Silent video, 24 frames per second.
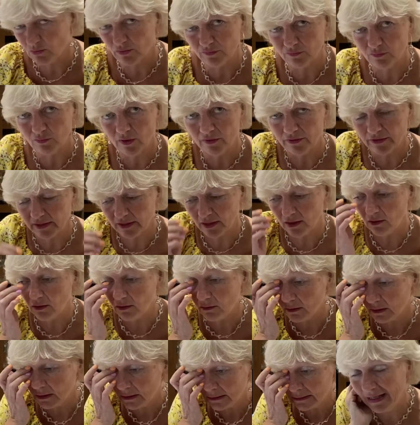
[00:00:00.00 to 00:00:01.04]
of what they are,
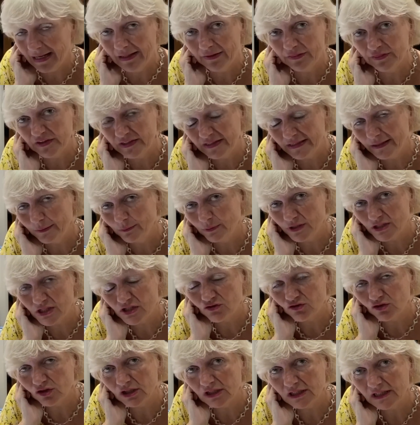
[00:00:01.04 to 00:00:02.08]
I think you would
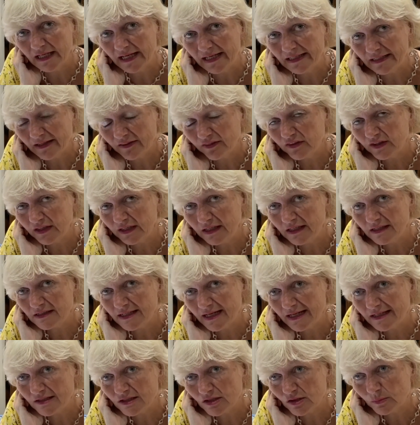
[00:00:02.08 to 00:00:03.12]
struggle, and I think you'd
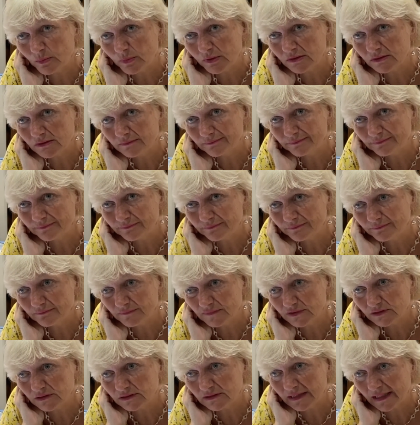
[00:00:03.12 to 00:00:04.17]
end up
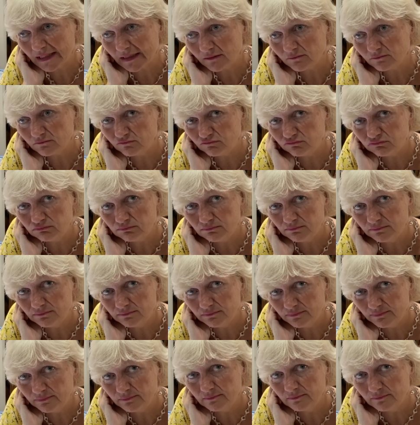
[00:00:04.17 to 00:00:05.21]
like
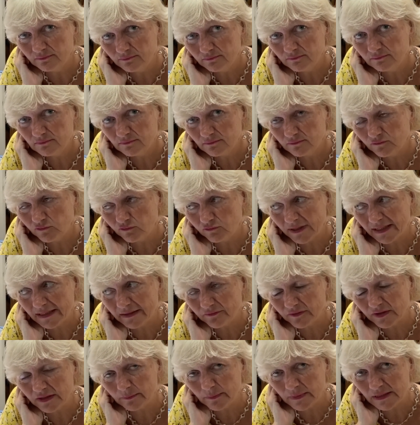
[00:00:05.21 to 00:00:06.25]

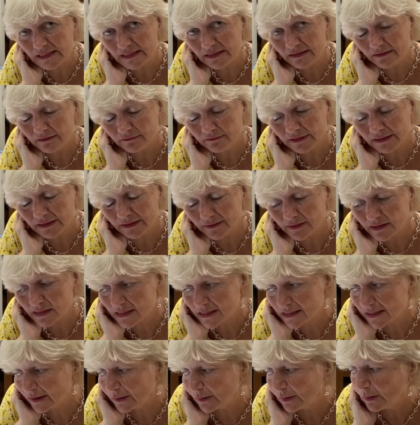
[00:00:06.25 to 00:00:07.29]
riving the material.
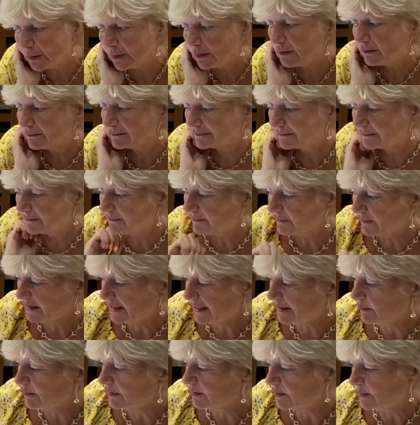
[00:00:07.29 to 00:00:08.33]
So they were a